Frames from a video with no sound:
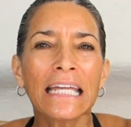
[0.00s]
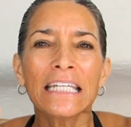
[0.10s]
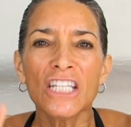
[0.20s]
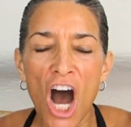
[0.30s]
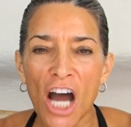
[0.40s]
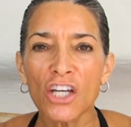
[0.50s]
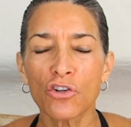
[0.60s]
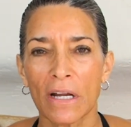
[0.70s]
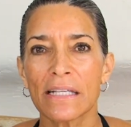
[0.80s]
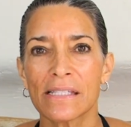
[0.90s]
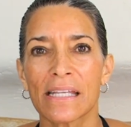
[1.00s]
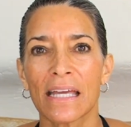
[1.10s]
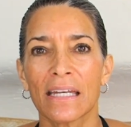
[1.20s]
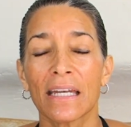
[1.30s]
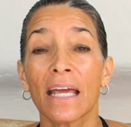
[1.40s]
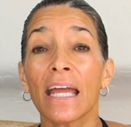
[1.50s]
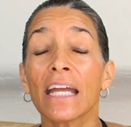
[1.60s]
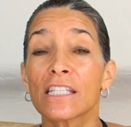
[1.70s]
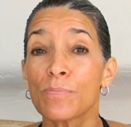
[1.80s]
not great skin, it's